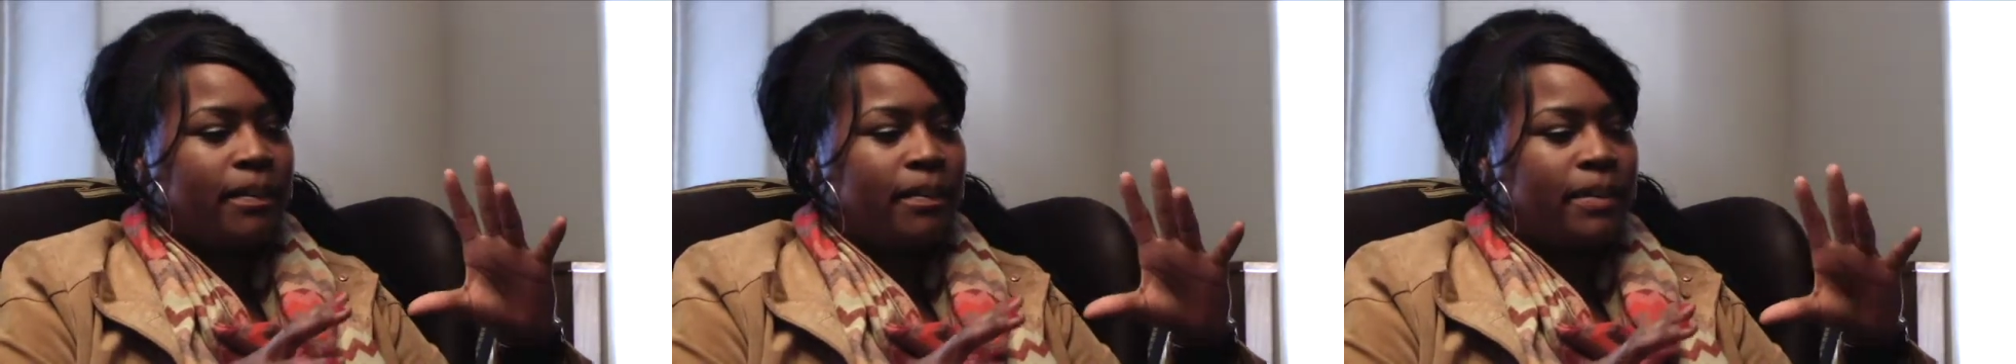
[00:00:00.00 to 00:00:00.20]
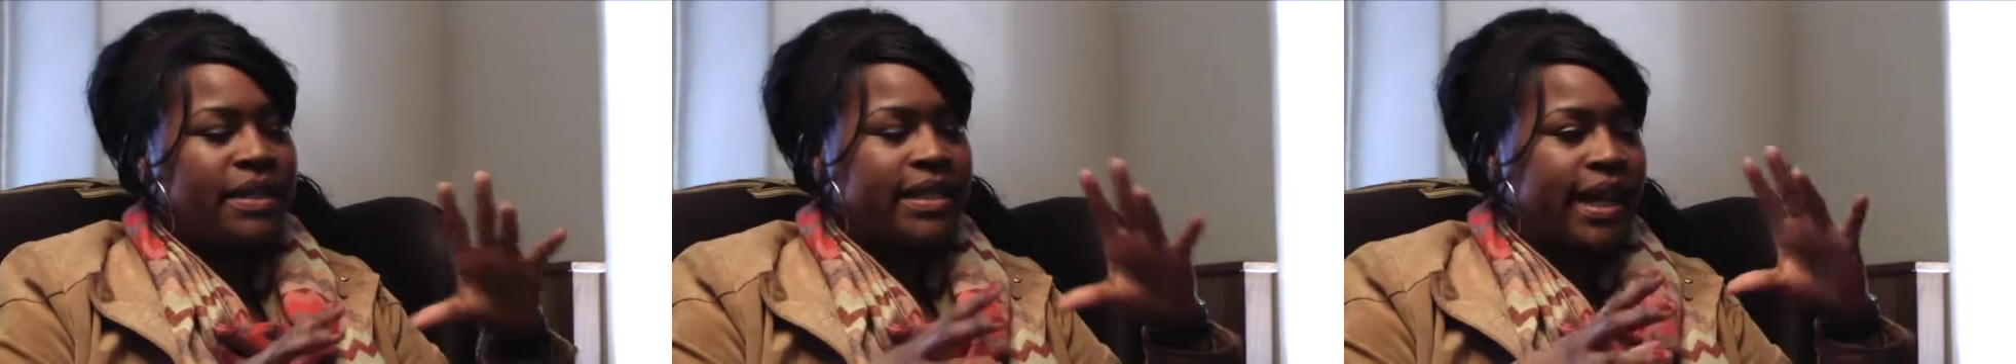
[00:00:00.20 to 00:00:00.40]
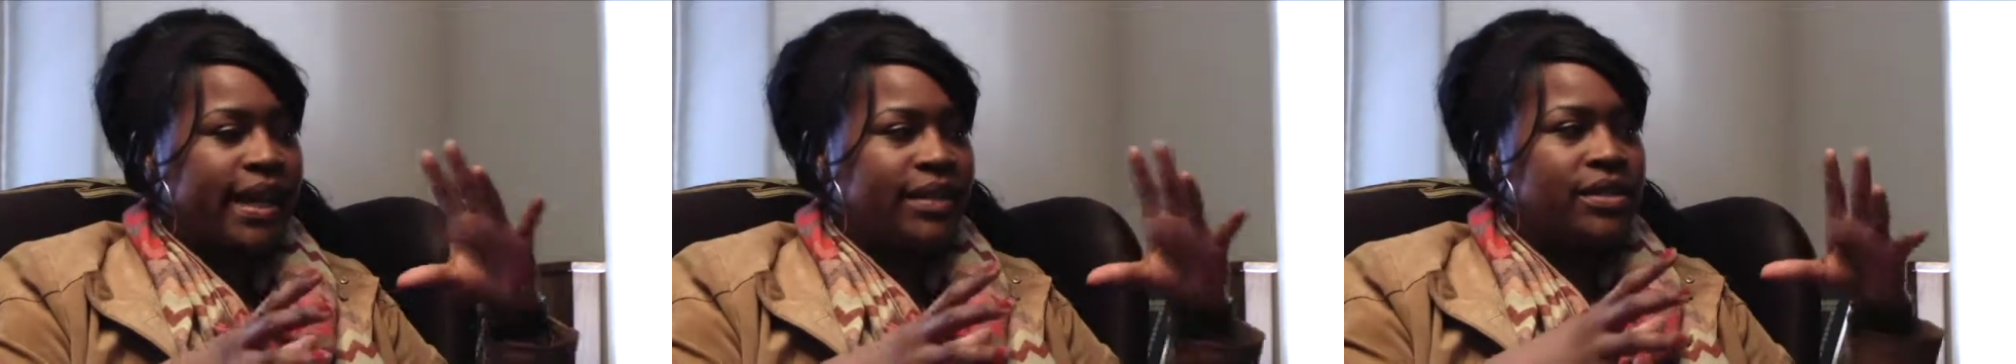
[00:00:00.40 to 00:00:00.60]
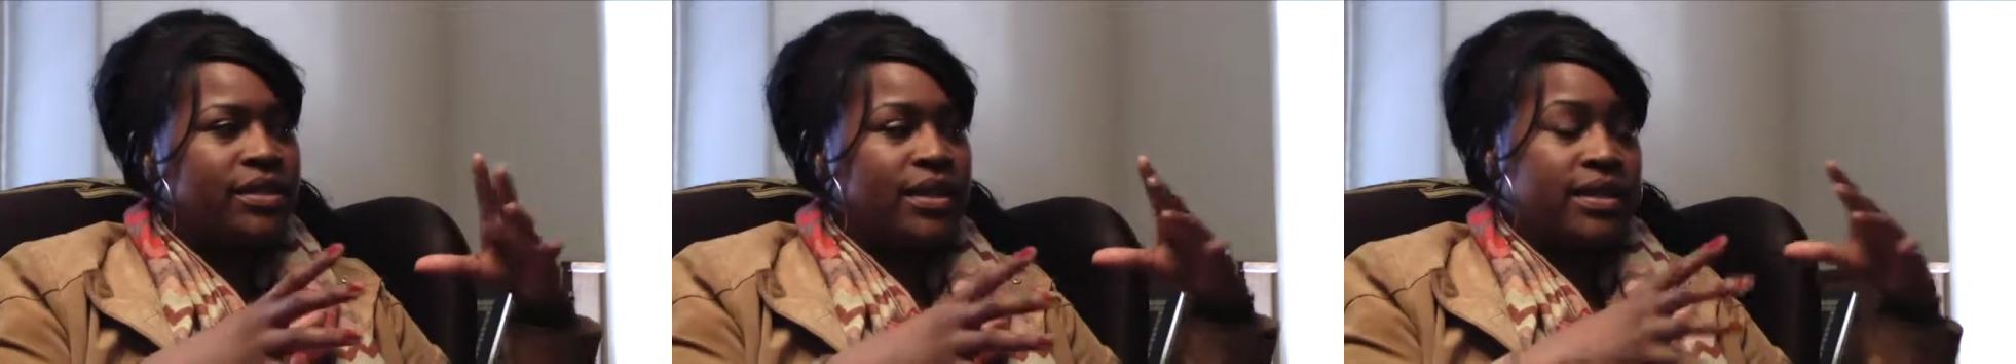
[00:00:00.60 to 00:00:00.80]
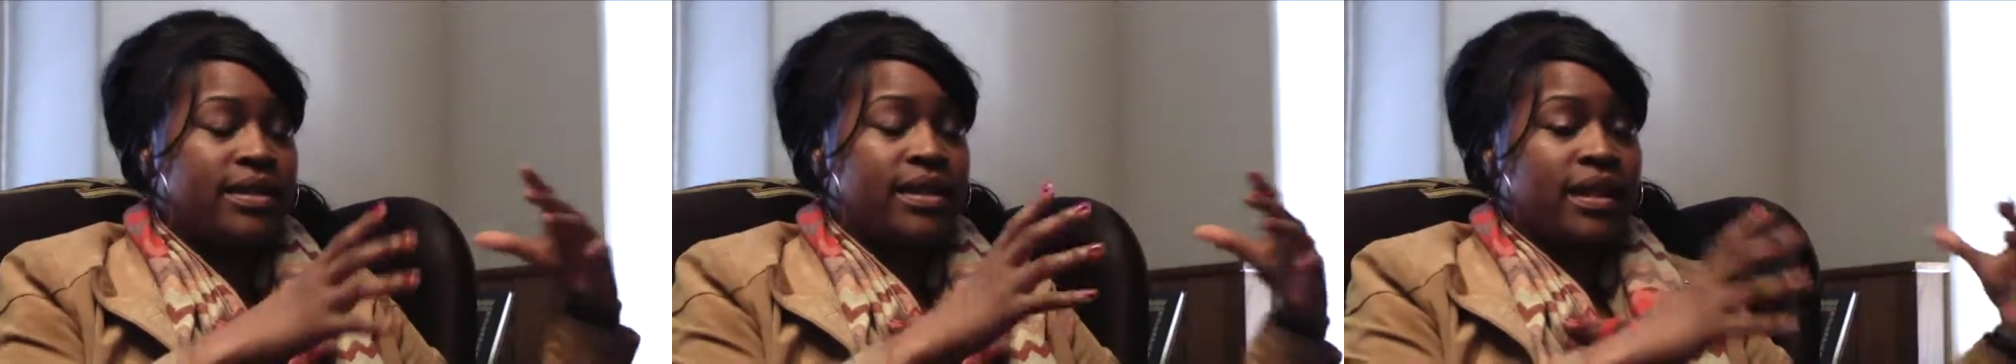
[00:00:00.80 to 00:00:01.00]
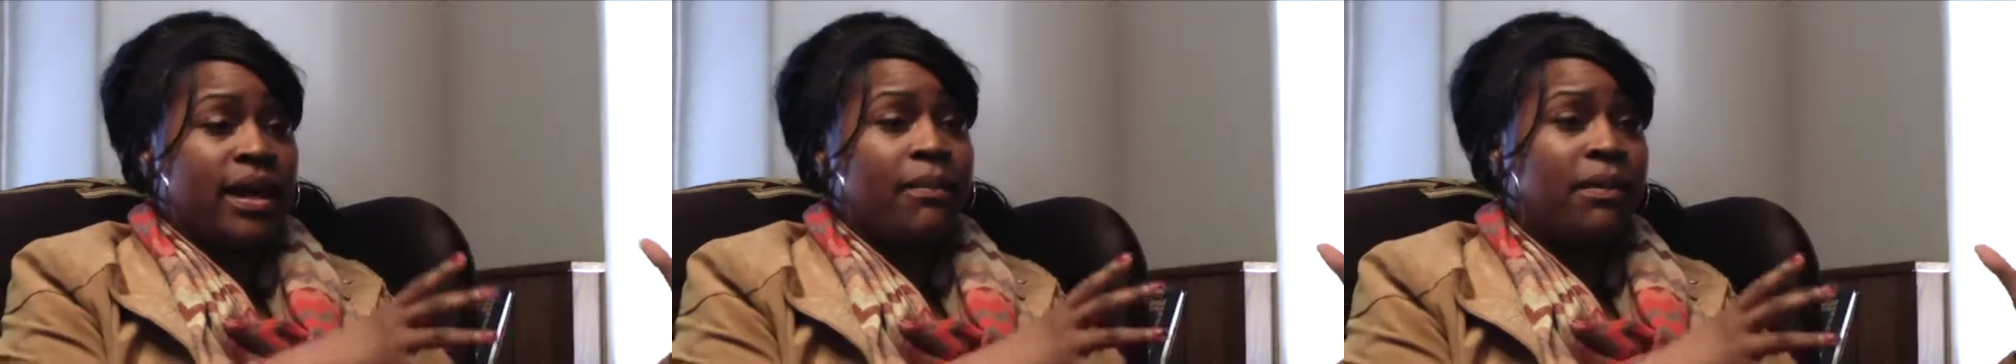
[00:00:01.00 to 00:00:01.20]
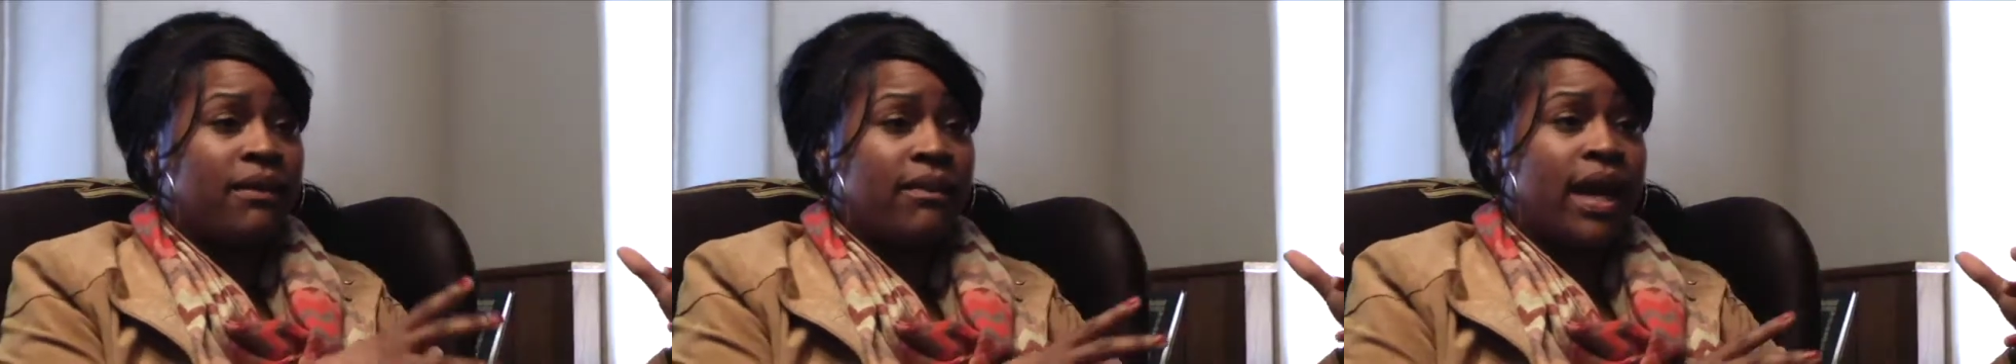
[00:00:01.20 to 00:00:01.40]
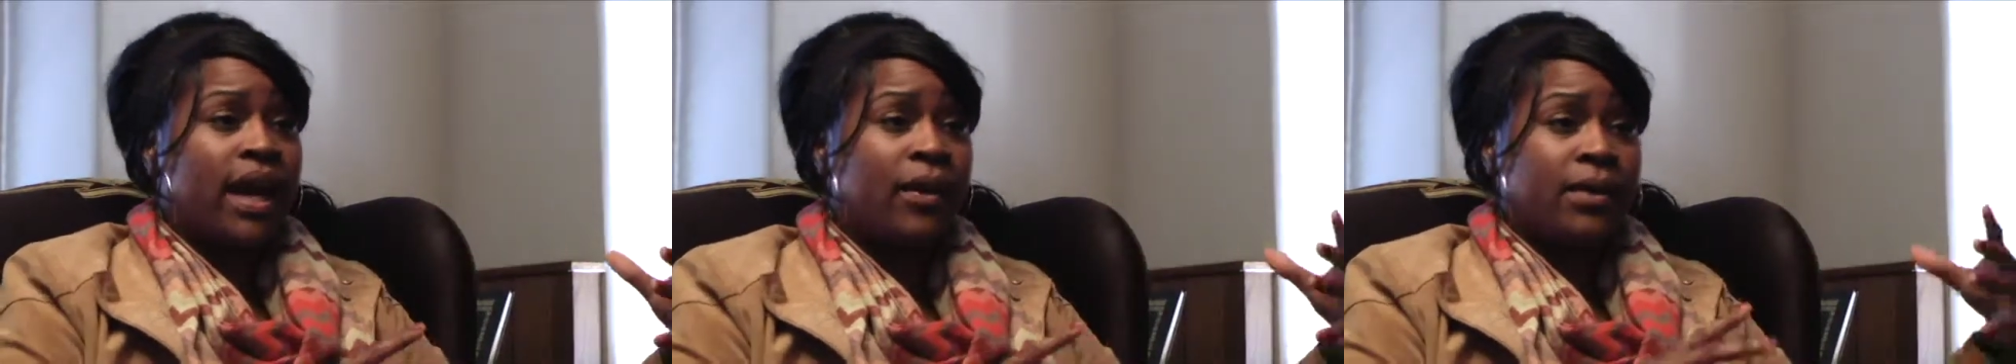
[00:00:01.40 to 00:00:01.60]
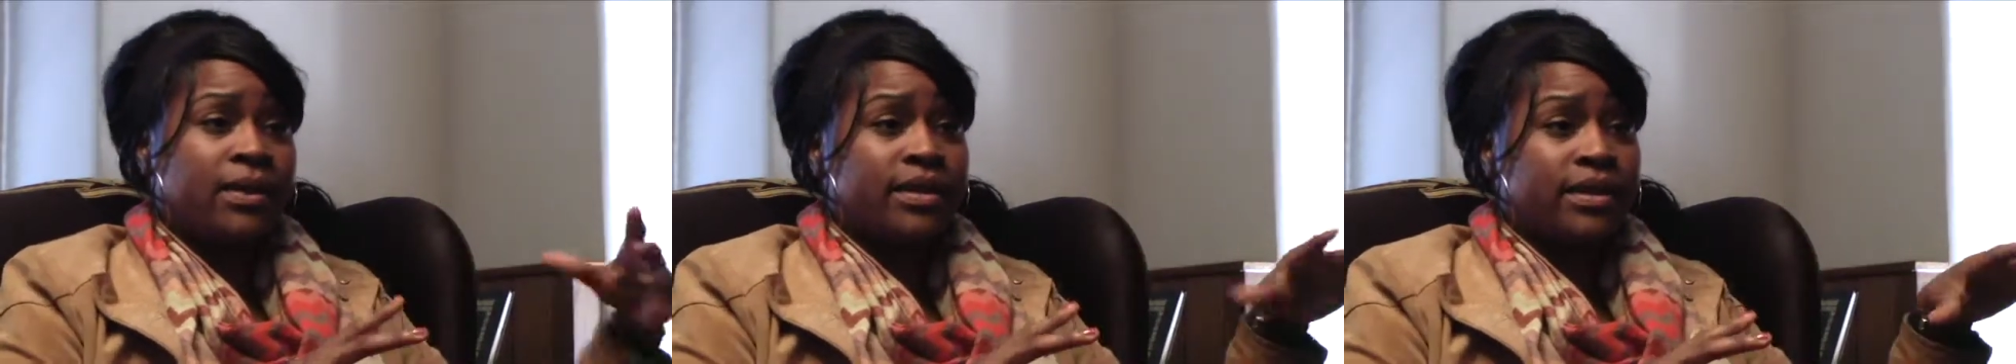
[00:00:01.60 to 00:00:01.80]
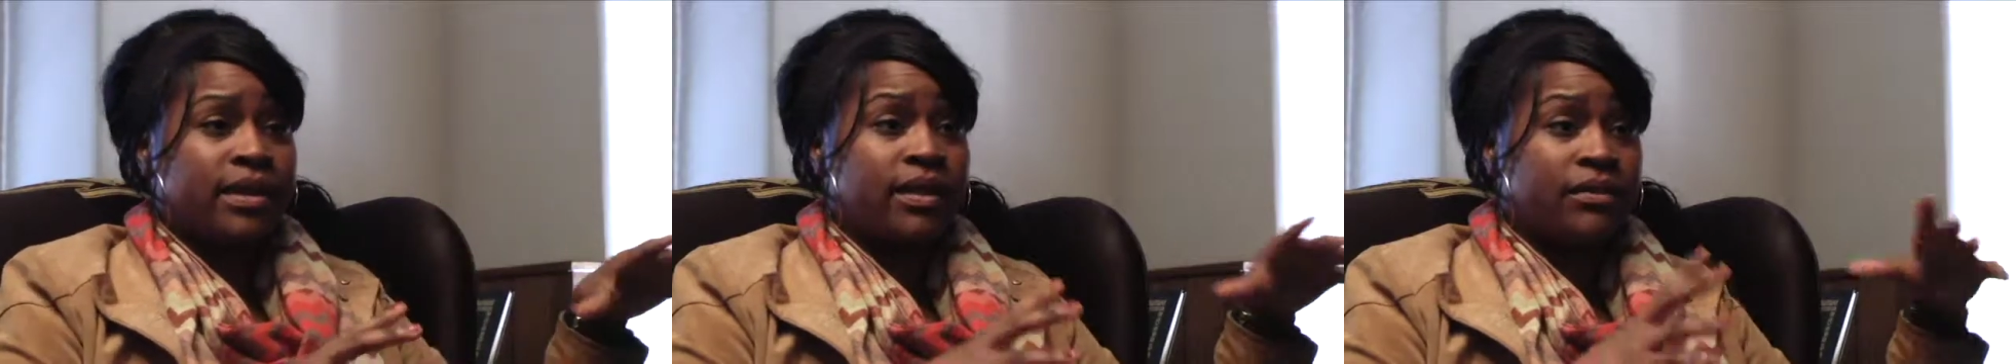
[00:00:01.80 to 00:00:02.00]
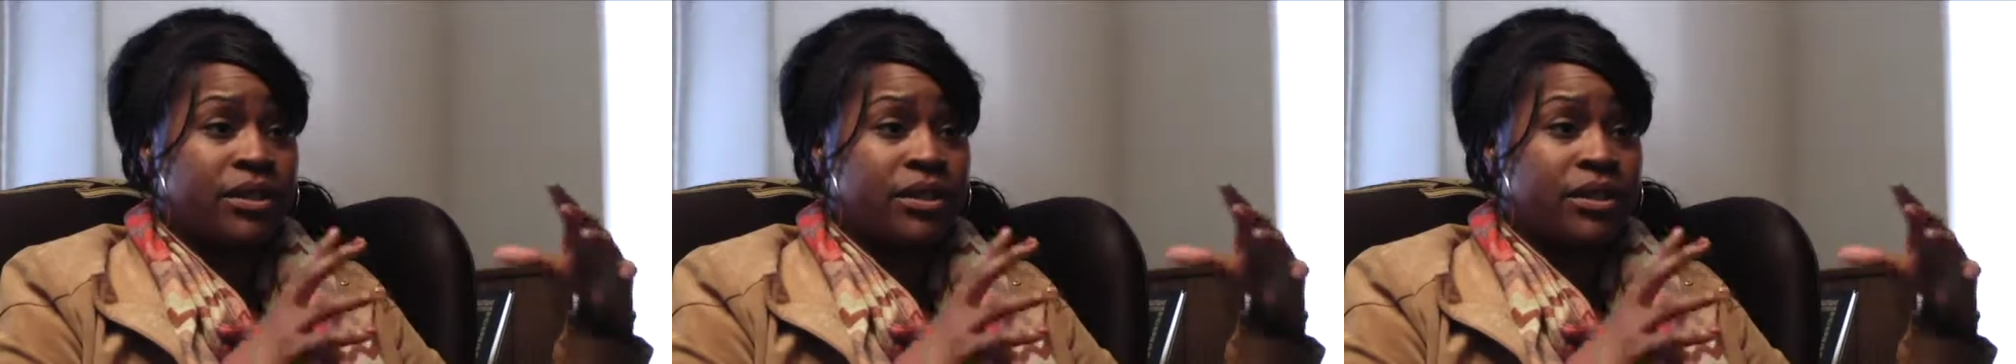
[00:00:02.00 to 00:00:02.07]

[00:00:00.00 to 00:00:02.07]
besides just the couple of hours of